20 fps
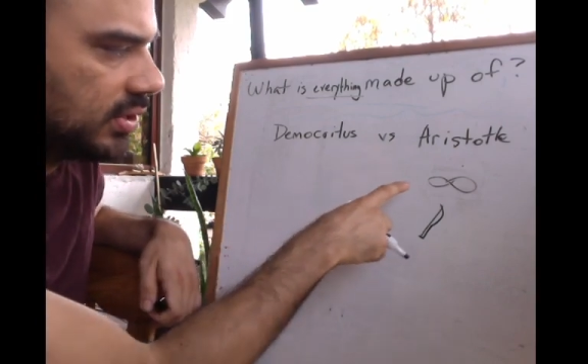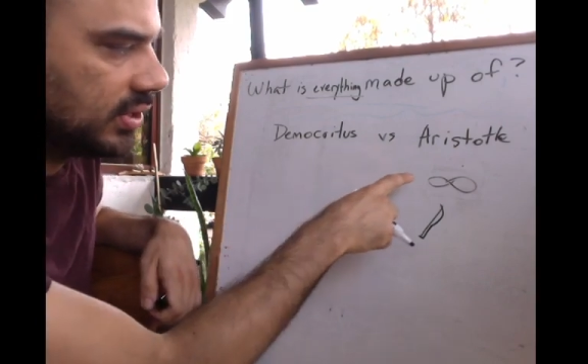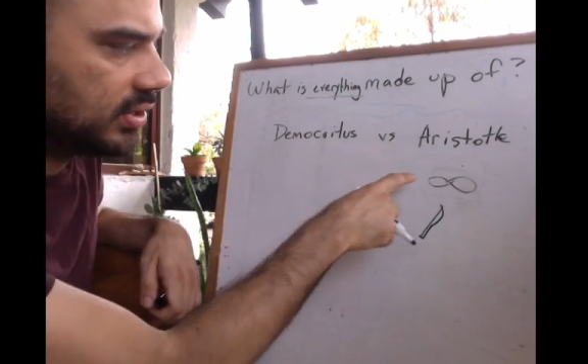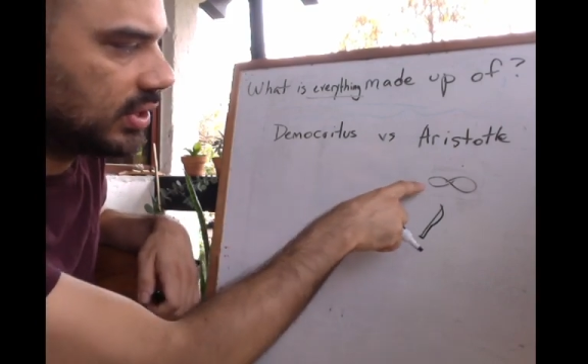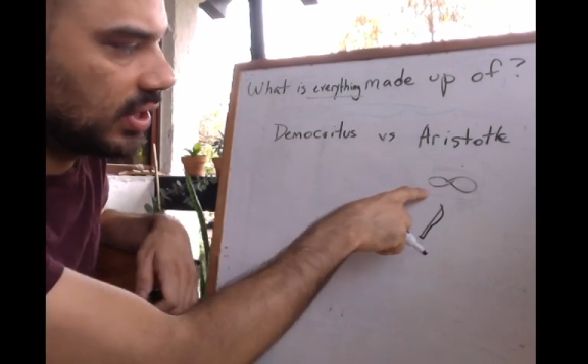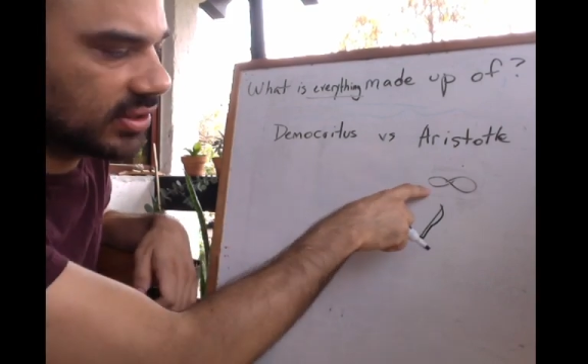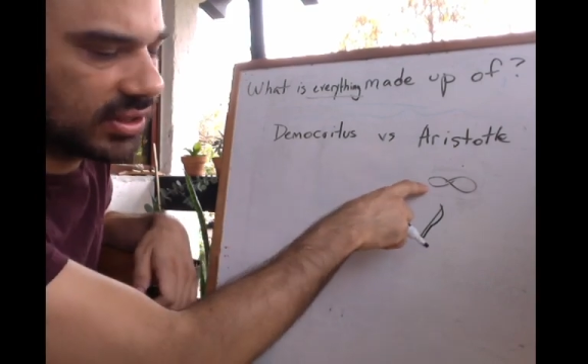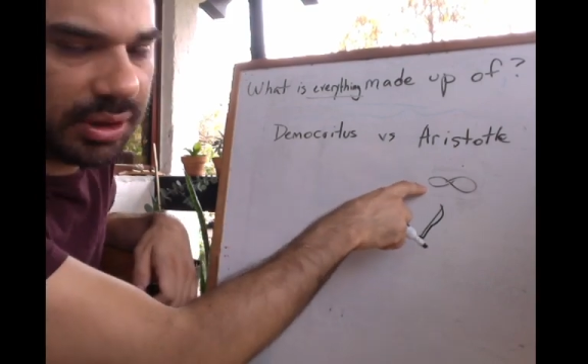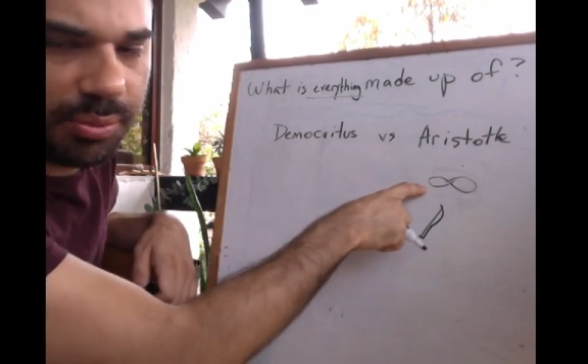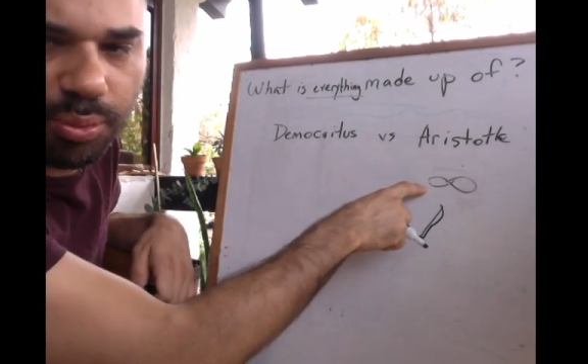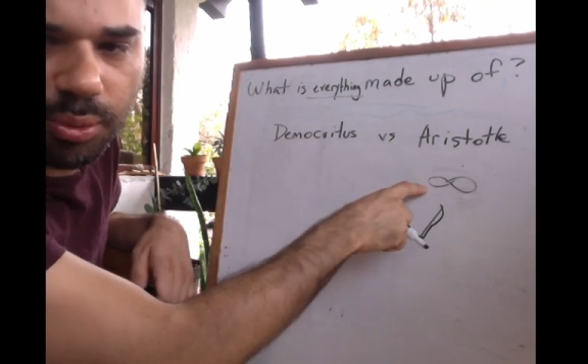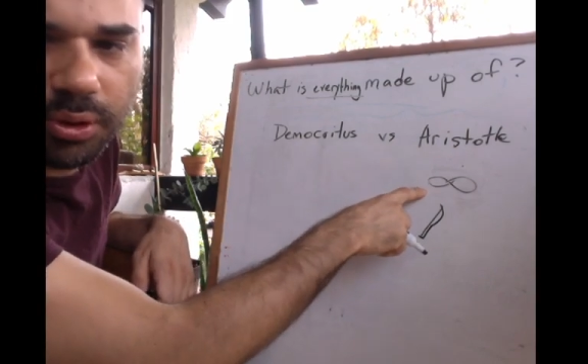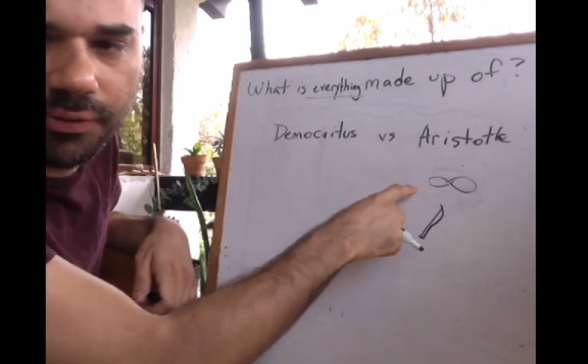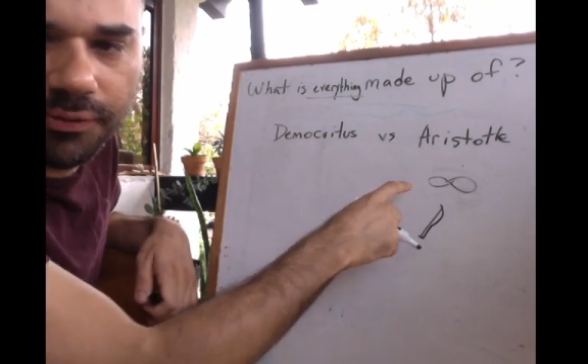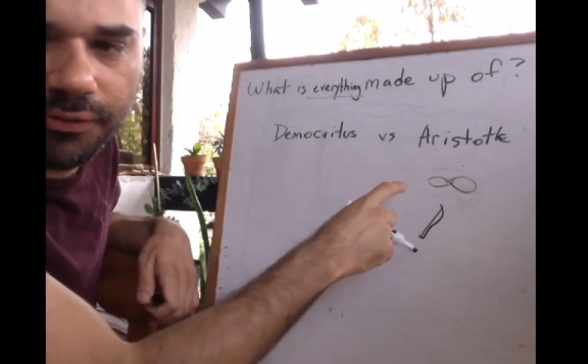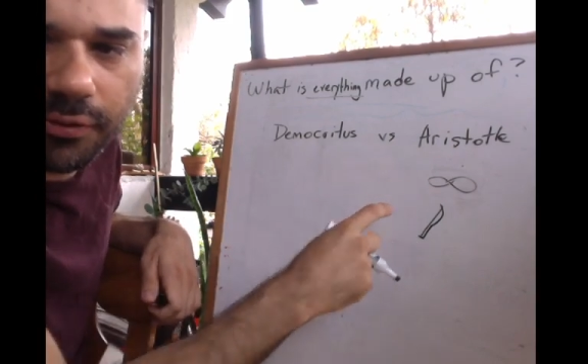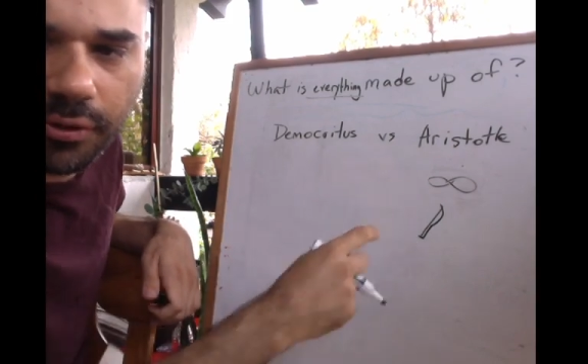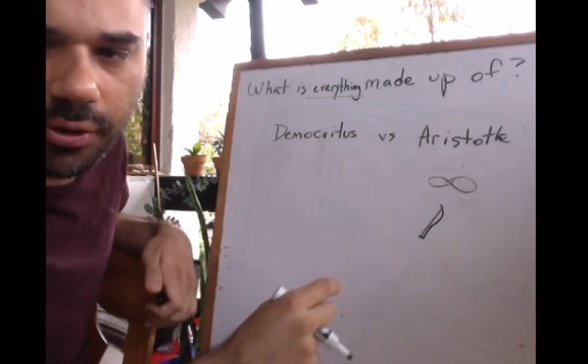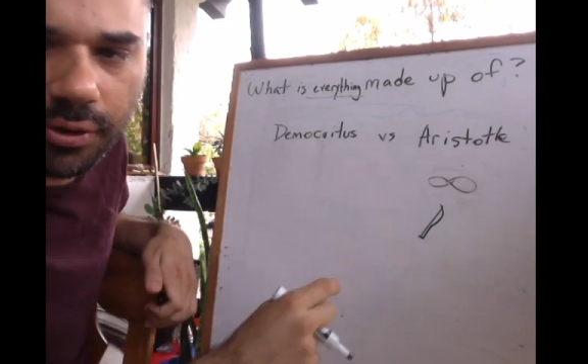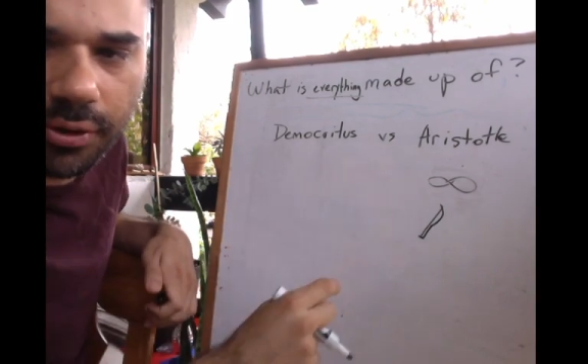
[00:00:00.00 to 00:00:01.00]
is the symbol
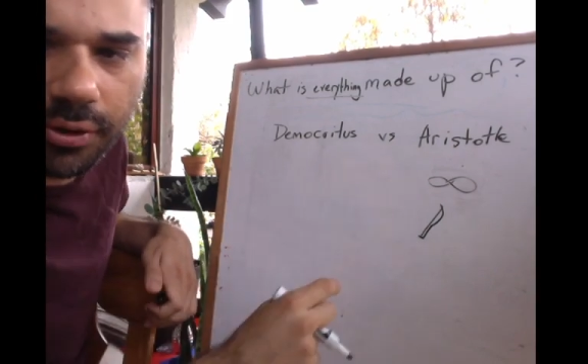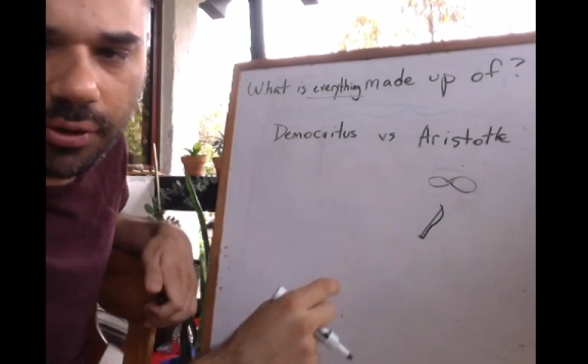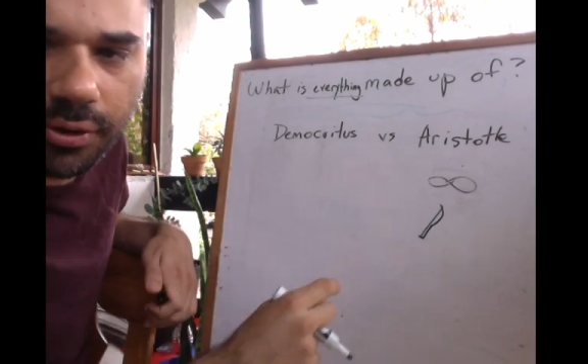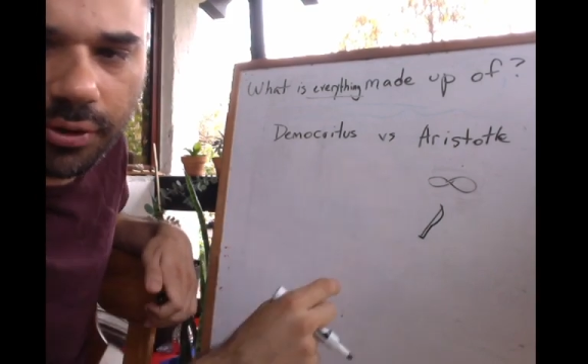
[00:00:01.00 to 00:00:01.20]
for